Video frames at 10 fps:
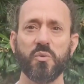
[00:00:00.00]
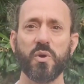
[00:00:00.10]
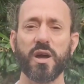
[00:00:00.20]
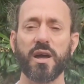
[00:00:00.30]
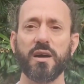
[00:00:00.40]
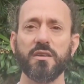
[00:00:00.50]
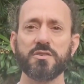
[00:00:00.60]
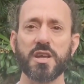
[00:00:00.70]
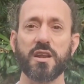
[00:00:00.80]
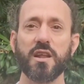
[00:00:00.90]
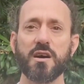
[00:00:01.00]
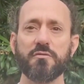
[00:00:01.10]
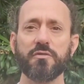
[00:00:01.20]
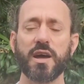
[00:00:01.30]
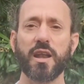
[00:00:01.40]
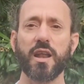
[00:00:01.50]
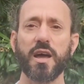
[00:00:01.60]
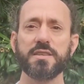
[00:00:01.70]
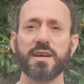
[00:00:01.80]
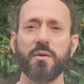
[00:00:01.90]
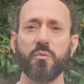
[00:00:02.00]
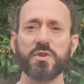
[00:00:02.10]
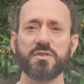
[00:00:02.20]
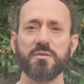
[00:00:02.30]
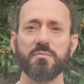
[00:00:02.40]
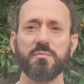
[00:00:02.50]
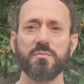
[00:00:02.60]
We are held in love and light and wisdom.